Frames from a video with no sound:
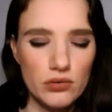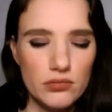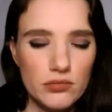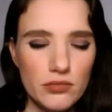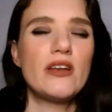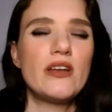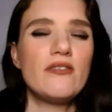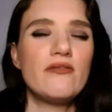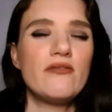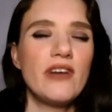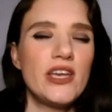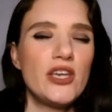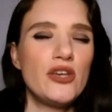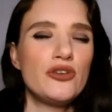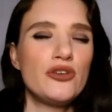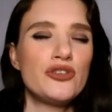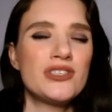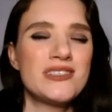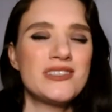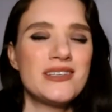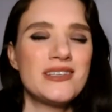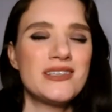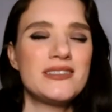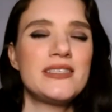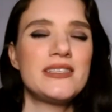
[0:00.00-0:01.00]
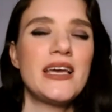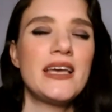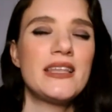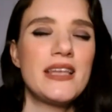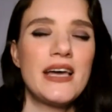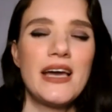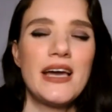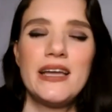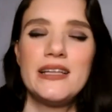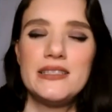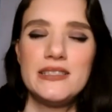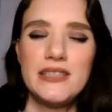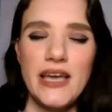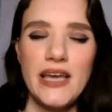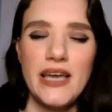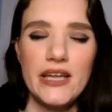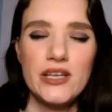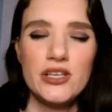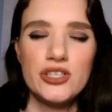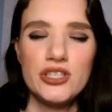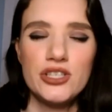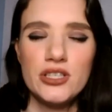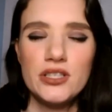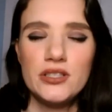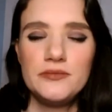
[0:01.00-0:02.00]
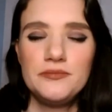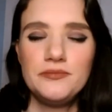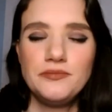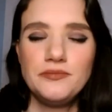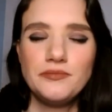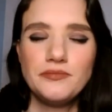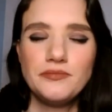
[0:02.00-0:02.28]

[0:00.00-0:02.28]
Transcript: I invite you just to set that intention